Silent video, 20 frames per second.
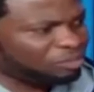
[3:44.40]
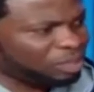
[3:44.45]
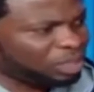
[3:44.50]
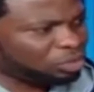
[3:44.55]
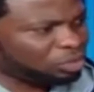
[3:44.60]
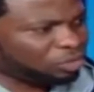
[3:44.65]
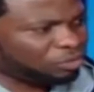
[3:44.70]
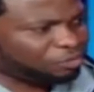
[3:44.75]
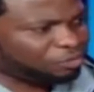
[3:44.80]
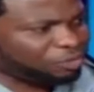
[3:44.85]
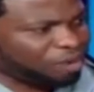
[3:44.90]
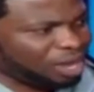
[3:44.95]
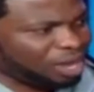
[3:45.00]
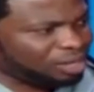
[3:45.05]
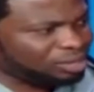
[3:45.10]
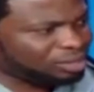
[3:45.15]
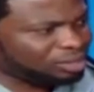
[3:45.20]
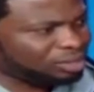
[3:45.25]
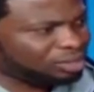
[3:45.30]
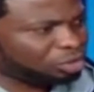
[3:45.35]
of
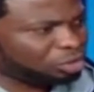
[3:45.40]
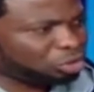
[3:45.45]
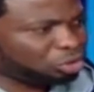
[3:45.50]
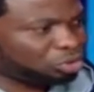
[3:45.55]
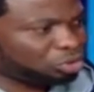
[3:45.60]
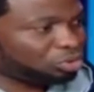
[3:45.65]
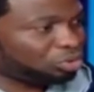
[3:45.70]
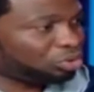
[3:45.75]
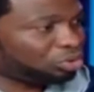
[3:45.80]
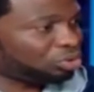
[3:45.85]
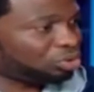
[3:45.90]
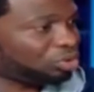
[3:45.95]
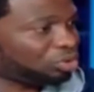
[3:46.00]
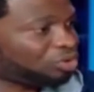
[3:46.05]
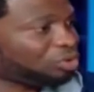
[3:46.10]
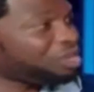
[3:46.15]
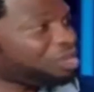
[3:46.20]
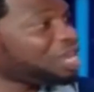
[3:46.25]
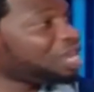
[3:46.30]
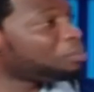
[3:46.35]
France should
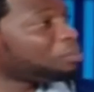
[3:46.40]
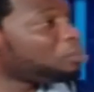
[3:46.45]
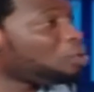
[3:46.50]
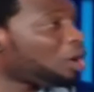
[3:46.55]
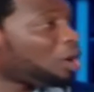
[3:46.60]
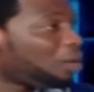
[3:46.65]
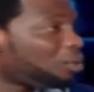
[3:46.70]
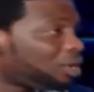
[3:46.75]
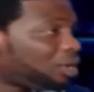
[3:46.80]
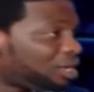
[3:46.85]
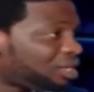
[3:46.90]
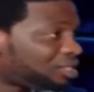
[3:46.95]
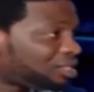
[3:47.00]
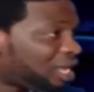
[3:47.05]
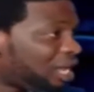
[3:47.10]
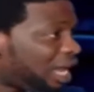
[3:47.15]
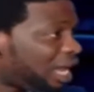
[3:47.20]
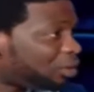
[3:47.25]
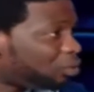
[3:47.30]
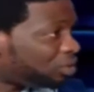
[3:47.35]
create more awareness. And
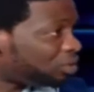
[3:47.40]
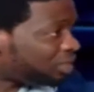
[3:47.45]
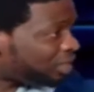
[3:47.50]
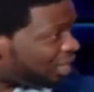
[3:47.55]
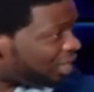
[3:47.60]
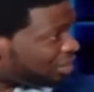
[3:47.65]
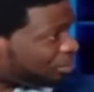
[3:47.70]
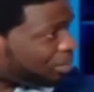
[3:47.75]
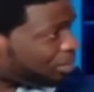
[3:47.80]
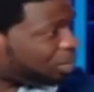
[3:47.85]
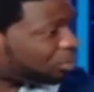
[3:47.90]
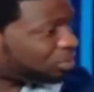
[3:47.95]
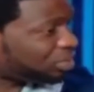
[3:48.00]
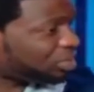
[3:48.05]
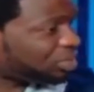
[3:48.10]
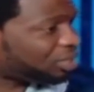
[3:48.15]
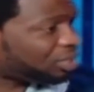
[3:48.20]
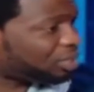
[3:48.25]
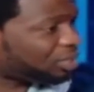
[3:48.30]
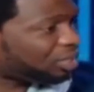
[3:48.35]
like we said about
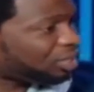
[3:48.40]
the